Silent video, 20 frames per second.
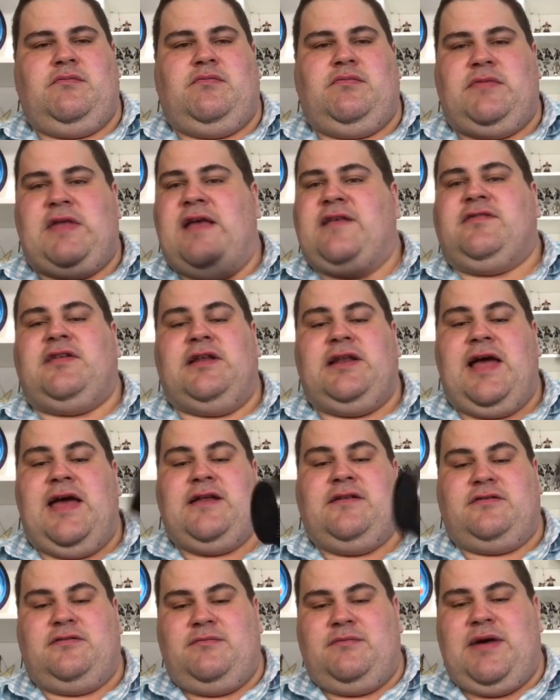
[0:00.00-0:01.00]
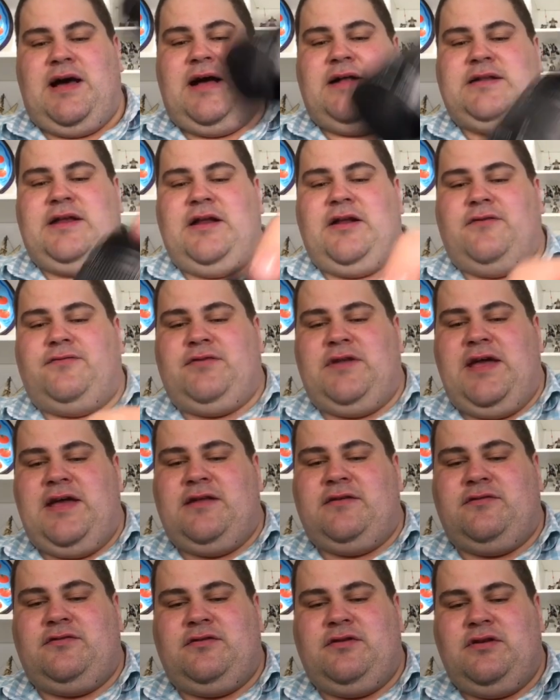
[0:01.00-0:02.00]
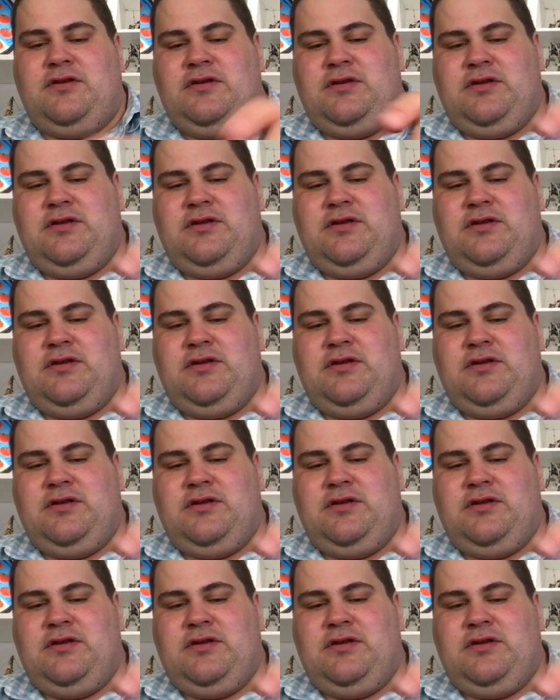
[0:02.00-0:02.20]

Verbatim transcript: nice and light, handy enough lens